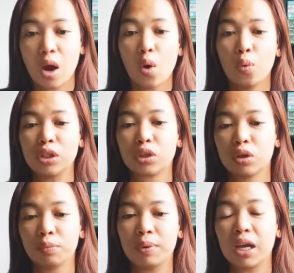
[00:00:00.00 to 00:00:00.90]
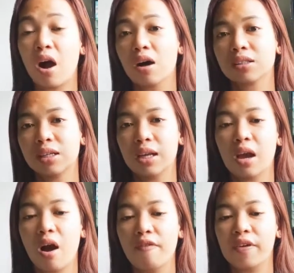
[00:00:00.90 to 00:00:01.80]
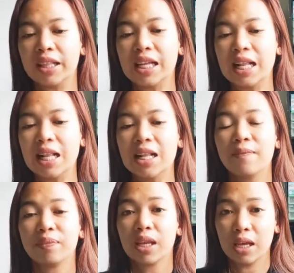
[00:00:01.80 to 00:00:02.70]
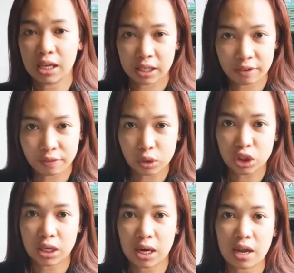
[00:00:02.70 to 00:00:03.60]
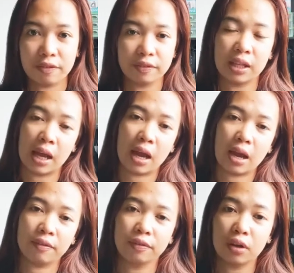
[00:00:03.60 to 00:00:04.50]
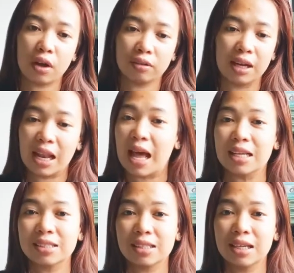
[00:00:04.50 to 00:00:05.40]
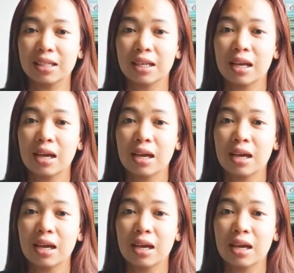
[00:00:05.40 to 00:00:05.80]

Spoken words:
which could be costly or fatal in the future if they have not realized it